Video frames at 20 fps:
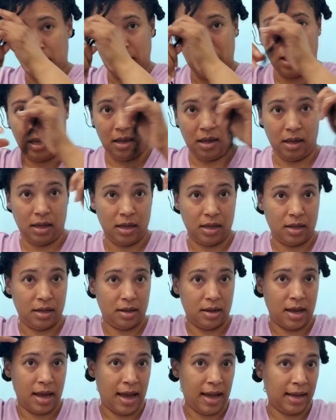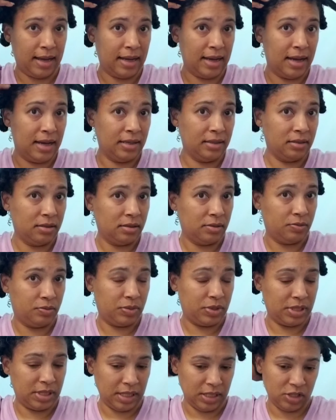and I kind of
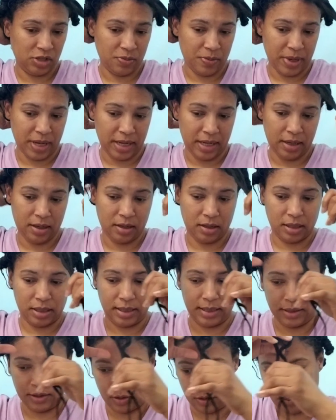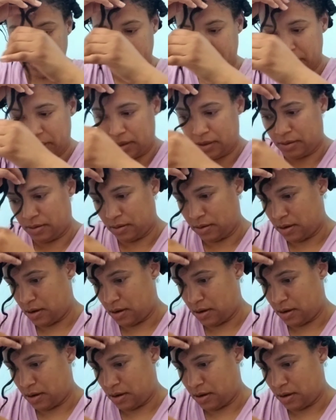section my hair a little bit.